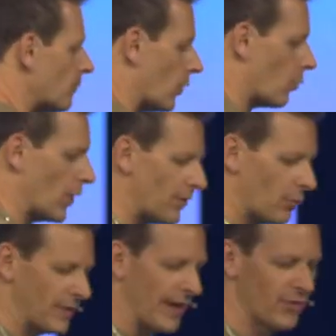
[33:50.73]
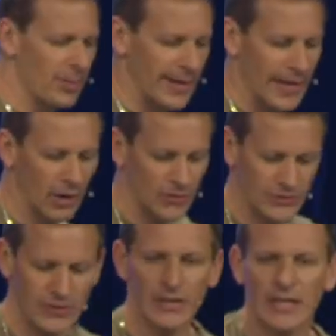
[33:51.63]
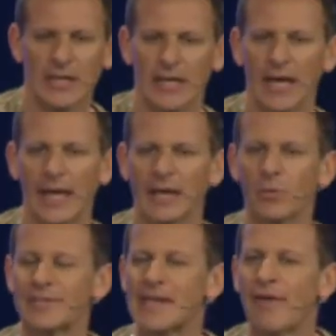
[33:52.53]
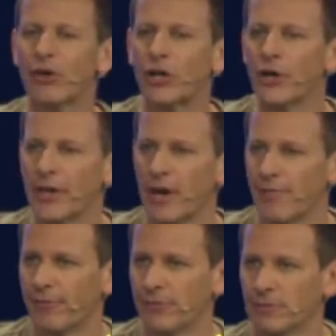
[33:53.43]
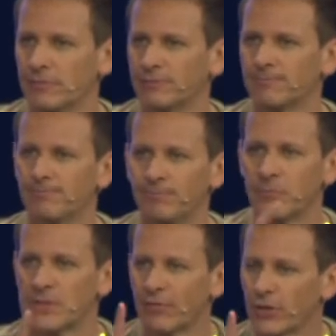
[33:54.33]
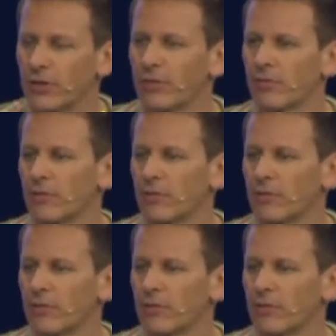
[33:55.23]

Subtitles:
with everybody else, and it was never good enough. It was never good enough.